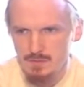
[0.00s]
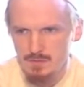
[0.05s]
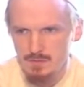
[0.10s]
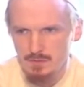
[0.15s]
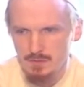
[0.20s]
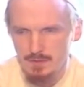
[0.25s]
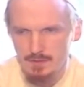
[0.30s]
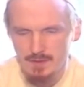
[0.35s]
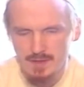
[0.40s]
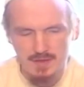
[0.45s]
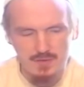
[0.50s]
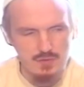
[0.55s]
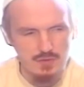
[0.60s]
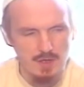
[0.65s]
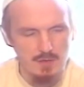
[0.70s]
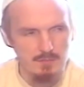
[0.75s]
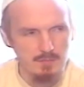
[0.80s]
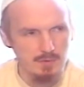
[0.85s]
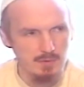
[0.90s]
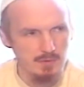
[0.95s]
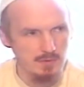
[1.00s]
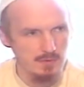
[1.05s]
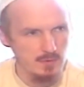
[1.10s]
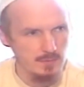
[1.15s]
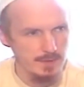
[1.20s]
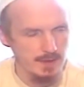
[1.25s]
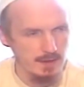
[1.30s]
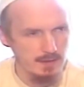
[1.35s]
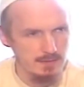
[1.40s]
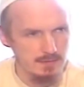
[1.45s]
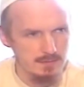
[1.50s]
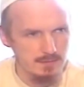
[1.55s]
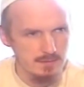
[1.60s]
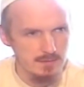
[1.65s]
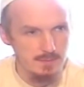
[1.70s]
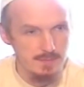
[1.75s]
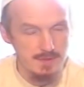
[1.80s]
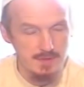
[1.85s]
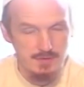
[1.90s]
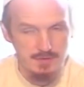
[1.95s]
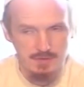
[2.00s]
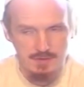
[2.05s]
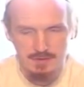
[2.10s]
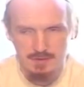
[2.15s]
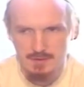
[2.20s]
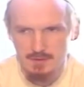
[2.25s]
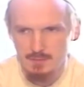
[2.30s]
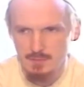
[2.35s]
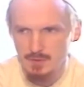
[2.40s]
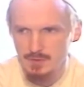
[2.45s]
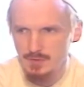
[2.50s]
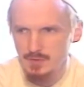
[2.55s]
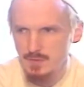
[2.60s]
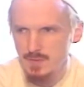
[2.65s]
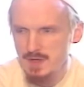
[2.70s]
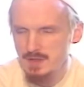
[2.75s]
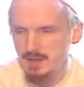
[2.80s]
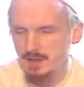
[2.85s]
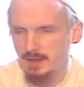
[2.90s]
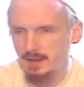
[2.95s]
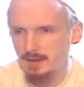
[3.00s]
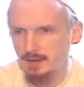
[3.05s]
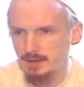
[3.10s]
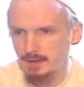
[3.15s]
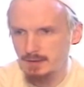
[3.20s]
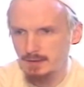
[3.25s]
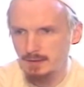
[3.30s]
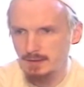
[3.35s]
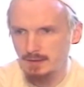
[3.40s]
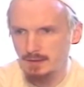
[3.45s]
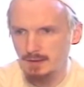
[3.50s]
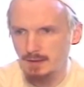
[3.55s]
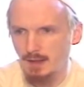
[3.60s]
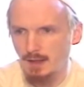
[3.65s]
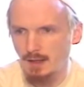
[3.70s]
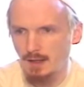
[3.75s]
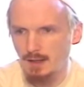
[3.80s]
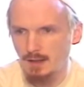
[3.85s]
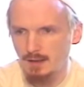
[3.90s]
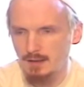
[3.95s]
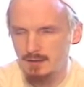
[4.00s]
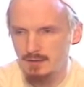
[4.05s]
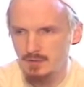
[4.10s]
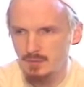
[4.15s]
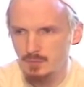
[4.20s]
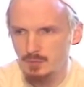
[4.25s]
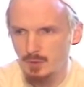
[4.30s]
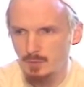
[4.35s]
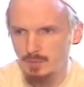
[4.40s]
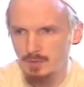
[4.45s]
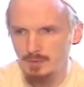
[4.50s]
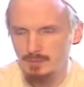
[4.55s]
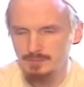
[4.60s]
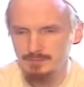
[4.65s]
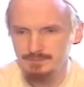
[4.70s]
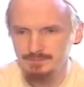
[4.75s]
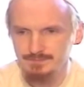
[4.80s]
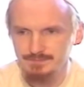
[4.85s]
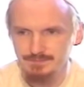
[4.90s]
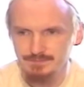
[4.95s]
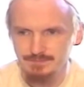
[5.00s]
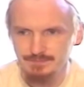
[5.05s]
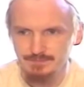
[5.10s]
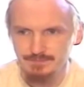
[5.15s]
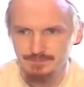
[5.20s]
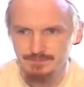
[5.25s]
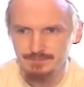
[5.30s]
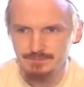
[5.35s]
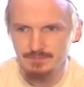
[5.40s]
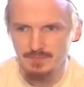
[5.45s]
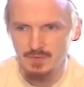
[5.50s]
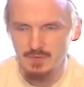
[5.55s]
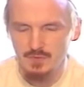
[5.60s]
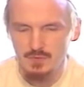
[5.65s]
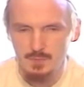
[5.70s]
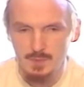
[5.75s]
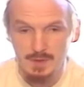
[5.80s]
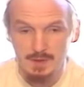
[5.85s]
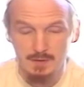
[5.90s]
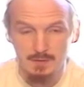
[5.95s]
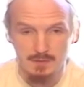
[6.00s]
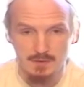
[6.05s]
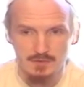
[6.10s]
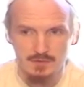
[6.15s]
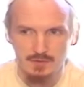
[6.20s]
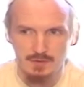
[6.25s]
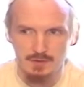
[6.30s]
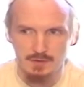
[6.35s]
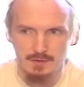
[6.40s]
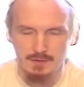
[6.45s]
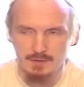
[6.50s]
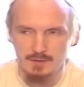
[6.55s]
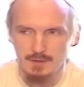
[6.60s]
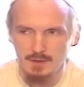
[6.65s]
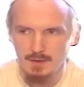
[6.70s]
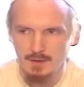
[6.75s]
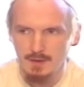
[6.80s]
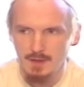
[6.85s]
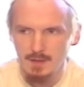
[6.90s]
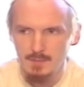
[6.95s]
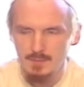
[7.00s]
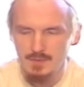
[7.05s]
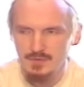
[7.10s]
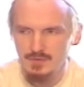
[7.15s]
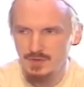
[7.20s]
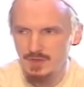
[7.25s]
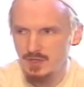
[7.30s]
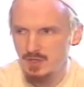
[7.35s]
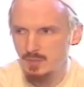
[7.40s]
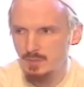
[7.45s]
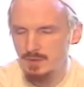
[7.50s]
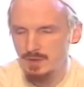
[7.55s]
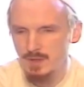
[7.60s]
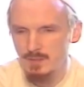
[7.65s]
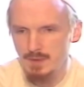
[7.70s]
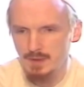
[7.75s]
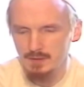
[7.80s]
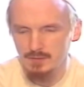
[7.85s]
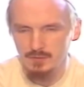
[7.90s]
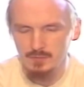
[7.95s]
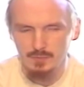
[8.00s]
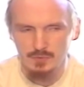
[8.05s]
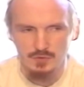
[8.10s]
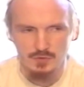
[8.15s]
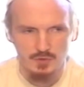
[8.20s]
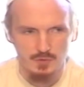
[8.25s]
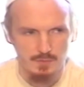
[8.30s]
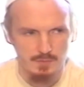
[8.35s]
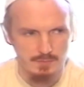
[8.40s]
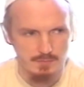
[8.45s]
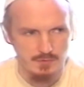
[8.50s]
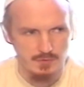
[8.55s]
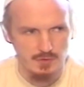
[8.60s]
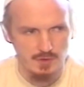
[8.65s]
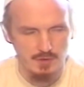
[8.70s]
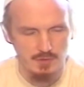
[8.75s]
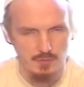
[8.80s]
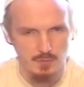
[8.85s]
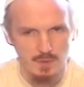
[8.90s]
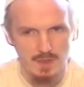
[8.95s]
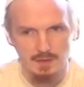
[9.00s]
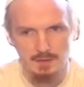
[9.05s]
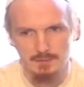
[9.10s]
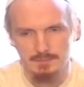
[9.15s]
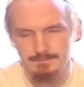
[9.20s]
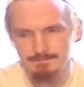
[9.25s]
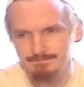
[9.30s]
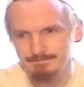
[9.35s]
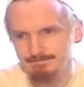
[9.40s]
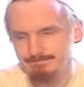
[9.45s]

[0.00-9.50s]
although I grumbled about obesity in modern America, uh, it is a problem conspicuously, unmistakably amongst Muslims as well.